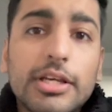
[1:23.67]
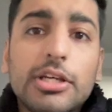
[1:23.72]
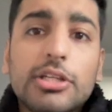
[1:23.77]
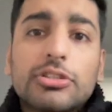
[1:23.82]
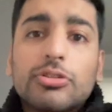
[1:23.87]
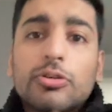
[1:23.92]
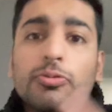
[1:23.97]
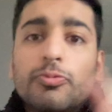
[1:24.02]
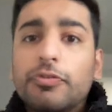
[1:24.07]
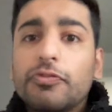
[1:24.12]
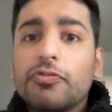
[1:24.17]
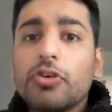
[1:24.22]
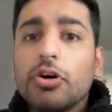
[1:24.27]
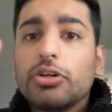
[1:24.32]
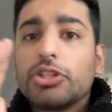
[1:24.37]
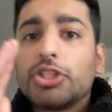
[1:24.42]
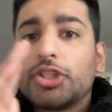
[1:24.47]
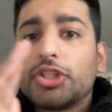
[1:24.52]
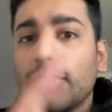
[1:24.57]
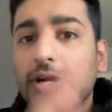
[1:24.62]
So we've got
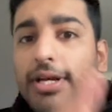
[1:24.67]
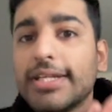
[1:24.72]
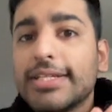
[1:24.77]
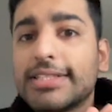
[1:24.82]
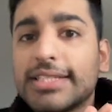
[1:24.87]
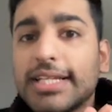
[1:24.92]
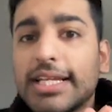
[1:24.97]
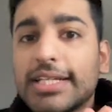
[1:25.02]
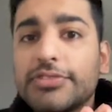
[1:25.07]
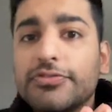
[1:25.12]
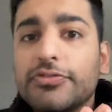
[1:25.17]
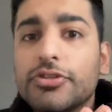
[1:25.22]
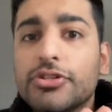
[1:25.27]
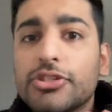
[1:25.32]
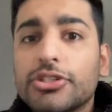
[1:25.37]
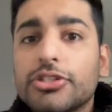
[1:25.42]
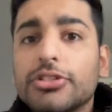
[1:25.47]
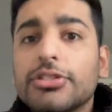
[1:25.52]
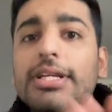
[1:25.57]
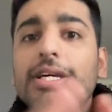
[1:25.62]
a trailing slash
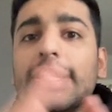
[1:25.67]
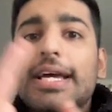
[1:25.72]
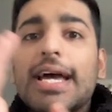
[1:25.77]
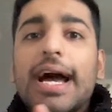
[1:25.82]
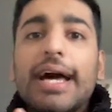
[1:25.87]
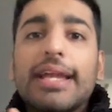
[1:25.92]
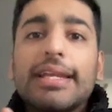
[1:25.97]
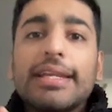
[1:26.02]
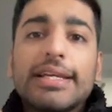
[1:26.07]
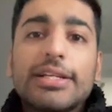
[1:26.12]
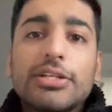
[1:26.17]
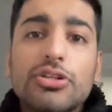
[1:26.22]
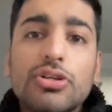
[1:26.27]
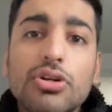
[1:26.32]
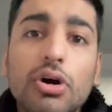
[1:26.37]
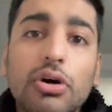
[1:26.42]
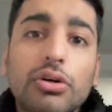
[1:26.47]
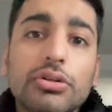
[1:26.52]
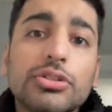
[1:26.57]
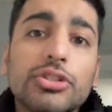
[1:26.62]
version and a
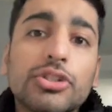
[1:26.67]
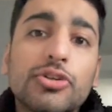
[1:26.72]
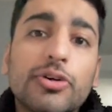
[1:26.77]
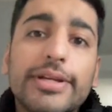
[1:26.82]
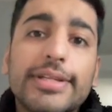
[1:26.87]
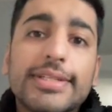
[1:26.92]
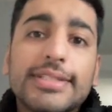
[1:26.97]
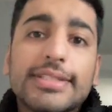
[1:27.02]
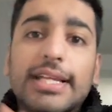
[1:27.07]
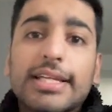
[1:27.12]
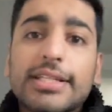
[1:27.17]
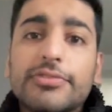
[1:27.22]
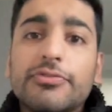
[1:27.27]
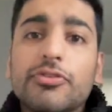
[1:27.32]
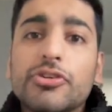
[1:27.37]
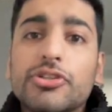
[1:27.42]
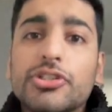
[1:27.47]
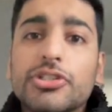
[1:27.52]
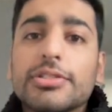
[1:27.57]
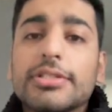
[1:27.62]
non-trailing slash
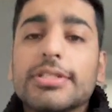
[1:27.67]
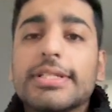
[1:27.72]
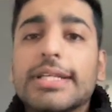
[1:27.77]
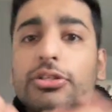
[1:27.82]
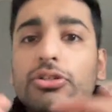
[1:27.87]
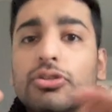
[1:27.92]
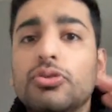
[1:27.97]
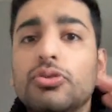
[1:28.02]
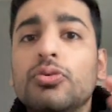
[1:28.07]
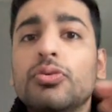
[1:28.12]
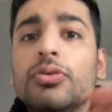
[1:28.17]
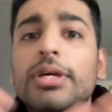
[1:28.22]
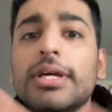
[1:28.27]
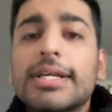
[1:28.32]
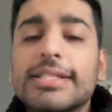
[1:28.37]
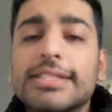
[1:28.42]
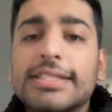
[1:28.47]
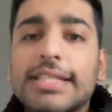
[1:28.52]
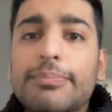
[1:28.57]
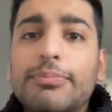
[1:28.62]
versions. They're two
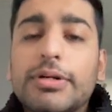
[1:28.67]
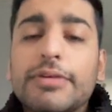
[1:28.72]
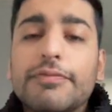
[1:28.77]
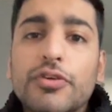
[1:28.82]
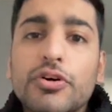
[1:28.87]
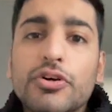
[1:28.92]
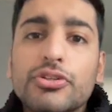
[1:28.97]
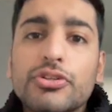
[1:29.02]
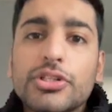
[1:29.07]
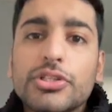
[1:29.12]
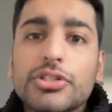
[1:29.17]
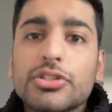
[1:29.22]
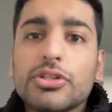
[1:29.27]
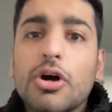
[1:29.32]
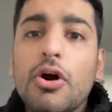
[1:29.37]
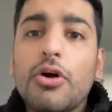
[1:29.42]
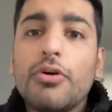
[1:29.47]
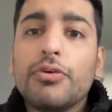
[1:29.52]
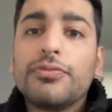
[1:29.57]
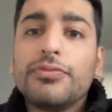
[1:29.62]
separate versions
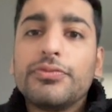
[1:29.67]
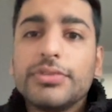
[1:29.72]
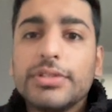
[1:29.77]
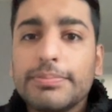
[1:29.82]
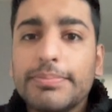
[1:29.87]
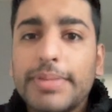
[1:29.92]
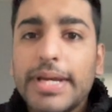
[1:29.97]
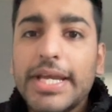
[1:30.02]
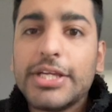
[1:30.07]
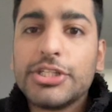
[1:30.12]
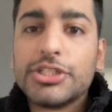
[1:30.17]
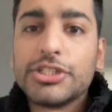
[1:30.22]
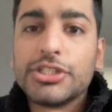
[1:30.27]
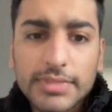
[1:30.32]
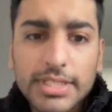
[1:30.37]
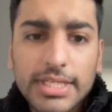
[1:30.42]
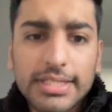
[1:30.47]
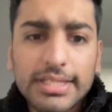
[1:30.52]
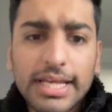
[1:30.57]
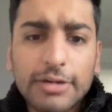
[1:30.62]
of the page.
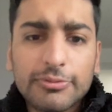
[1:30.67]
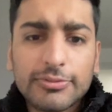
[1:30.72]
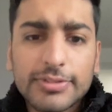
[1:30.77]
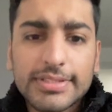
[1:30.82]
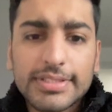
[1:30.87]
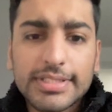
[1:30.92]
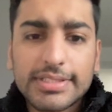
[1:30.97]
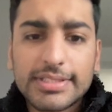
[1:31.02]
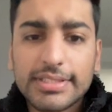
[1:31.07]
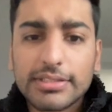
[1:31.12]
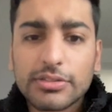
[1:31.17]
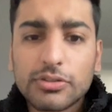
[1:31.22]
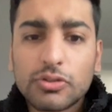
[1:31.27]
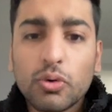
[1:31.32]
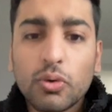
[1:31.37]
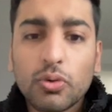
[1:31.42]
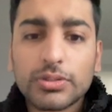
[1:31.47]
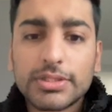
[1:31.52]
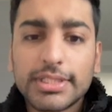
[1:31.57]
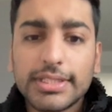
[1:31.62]
Now, this isn't
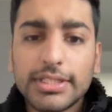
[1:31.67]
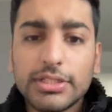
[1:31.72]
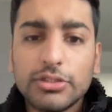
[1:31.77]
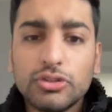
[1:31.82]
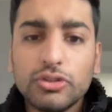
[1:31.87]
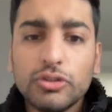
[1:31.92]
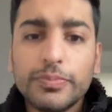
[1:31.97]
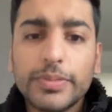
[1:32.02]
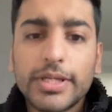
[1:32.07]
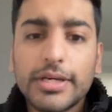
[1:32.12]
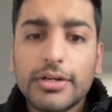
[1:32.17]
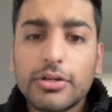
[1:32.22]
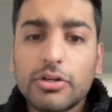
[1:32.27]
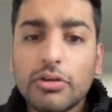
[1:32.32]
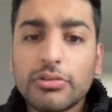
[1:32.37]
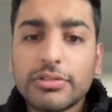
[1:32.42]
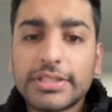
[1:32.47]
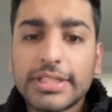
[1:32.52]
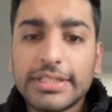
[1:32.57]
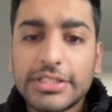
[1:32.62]
causing duplicate
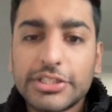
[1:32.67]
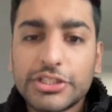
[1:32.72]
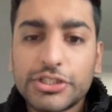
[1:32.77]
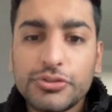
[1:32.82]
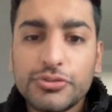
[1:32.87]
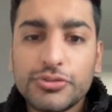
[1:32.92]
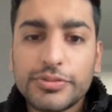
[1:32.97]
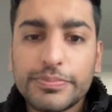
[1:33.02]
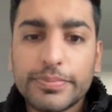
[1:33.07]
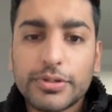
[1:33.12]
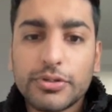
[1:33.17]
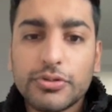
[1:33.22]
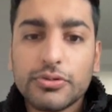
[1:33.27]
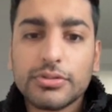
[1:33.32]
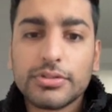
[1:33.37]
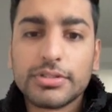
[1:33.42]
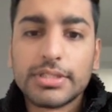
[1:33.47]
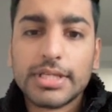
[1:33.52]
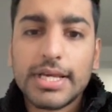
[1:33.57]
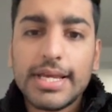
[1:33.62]
content issues
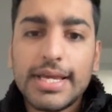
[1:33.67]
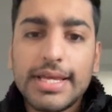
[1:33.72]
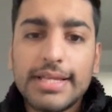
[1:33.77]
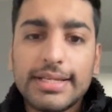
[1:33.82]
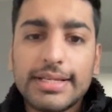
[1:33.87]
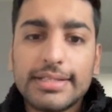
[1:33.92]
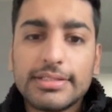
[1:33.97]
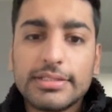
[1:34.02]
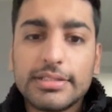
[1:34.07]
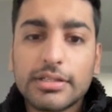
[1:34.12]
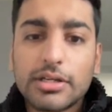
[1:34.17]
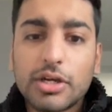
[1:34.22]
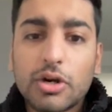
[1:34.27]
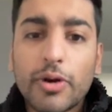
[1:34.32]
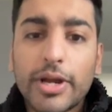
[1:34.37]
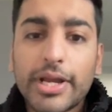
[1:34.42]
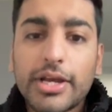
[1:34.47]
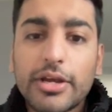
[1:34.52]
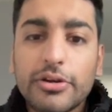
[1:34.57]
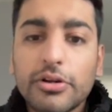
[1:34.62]
because there's the
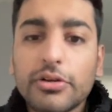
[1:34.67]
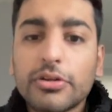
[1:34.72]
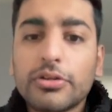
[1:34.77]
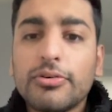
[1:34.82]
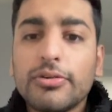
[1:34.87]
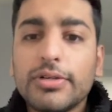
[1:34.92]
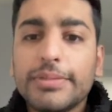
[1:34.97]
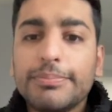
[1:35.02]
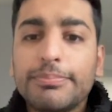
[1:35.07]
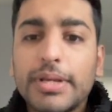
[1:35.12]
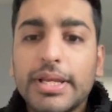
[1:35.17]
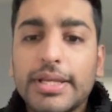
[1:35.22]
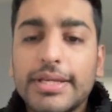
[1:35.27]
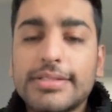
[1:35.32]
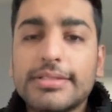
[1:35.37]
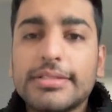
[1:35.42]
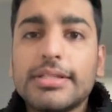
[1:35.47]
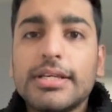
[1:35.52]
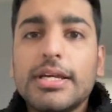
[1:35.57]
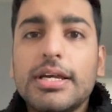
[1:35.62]
correct canonical in
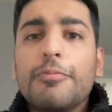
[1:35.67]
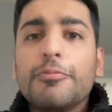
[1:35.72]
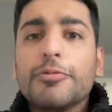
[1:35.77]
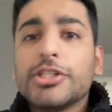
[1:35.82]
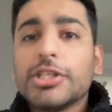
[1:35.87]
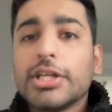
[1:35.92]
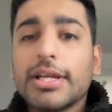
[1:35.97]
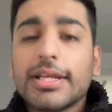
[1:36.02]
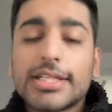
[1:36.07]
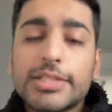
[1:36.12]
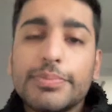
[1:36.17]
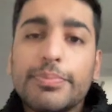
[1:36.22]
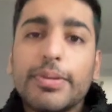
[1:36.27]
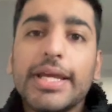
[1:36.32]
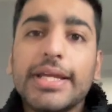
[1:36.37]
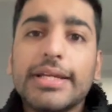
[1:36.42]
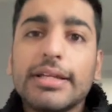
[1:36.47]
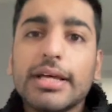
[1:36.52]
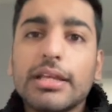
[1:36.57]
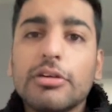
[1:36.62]
place, which I'll
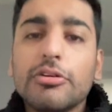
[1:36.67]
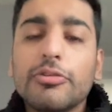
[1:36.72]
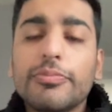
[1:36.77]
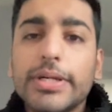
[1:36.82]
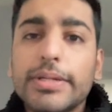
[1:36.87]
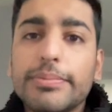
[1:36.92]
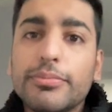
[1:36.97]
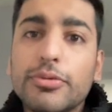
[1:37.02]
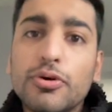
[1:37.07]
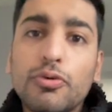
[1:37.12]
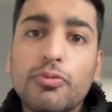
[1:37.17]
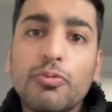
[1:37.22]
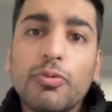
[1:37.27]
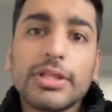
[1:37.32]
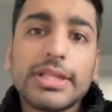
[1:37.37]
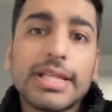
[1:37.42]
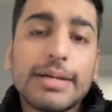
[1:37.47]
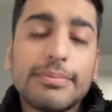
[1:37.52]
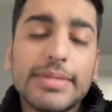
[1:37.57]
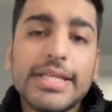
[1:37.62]
explain a little bit more
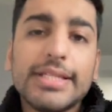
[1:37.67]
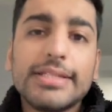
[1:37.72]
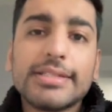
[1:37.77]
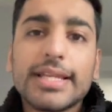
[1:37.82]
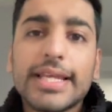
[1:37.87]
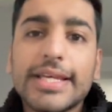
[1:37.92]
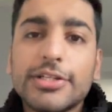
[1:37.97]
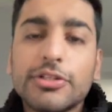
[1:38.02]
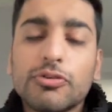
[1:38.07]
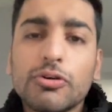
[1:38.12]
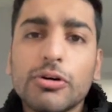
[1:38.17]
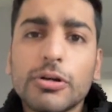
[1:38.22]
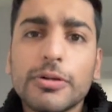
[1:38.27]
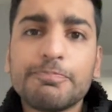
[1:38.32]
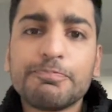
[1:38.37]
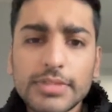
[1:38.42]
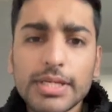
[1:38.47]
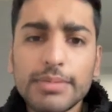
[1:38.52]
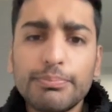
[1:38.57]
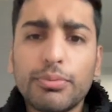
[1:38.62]
what that means later on.
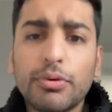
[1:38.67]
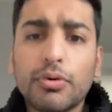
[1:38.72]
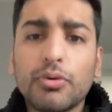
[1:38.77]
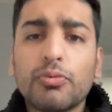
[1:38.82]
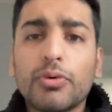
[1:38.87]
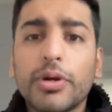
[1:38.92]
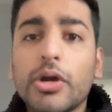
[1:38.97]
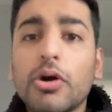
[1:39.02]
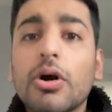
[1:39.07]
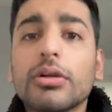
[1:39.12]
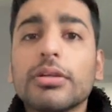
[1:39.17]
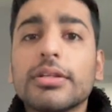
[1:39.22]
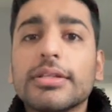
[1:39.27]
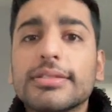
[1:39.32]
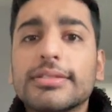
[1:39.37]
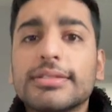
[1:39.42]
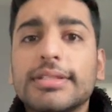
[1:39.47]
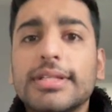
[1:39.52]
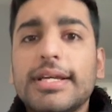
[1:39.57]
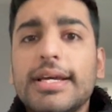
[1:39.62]
But
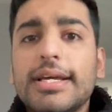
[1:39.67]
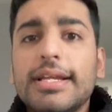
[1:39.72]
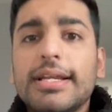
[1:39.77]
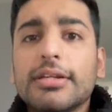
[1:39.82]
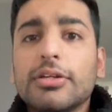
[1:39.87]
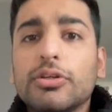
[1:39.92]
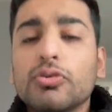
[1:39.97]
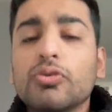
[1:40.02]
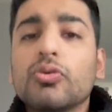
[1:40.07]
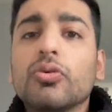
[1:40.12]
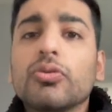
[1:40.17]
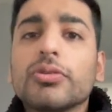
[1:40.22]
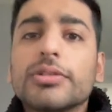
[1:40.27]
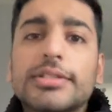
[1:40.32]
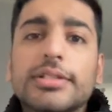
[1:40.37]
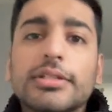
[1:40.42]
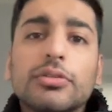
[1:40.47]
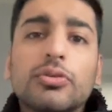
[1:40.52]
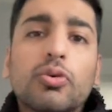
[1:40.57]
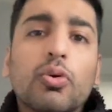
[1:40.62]
regardless, Google's
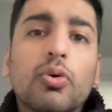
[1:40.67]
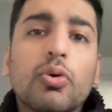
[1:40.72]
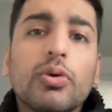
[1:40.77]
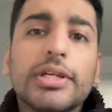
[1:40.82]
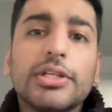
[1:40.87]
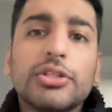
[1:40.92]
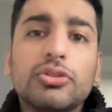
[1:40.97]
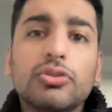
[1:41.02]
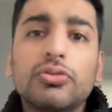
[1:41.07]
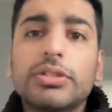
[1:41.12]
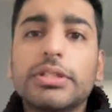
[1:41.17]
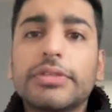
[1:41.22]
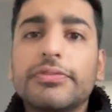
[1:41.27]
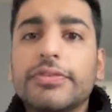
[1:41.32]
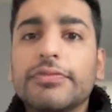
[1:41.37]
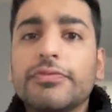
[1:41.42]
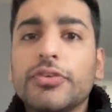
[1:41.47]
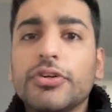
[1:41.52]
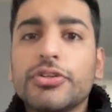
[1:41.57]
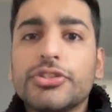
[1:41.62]
still crawling two
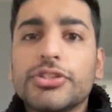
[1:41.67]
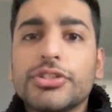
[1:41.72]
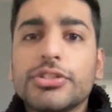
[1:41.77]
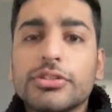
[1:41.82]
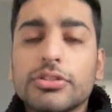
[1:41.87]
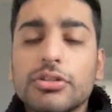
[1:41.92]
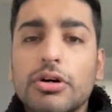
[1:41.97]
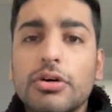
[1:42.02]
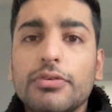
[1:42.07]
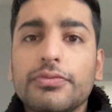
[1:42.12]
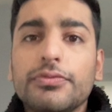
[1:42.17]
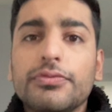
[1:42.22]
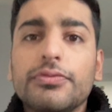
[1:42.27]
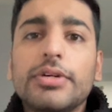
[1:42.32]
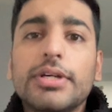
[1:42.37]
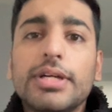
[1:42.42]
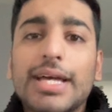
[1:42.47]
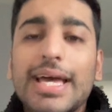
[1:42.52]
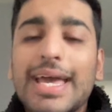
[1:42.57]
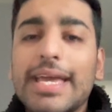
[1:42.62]
different versions of
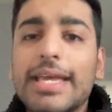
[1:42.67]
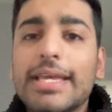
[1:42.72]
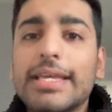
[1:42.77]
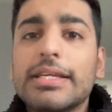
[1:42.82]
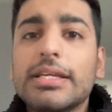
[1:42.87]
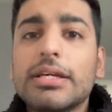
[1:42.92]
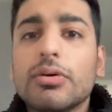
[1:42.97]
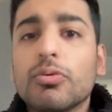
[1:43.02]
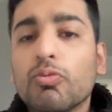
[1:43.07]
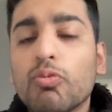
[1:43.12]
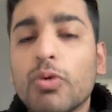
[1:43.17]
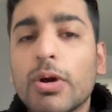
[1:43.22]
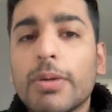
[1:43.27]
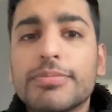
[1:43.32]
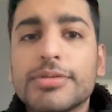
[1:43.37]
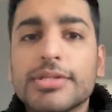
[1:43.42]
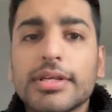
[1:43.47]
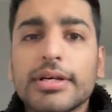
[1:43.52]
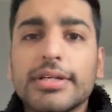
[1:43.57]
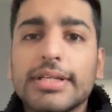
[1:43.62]
a
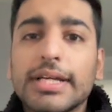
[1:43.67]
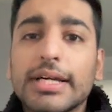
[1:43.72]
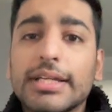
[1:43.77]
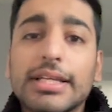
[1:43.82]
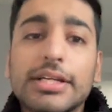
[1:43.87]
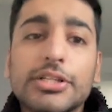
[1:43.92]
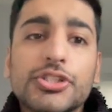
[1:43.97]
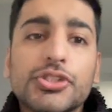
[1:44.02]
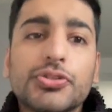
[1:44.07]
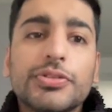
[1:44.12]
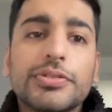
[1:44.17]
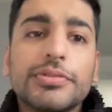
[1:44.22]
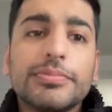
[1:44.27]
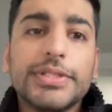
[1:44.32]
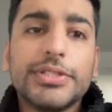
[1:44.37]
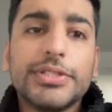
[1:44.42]
website, and that shouldn't be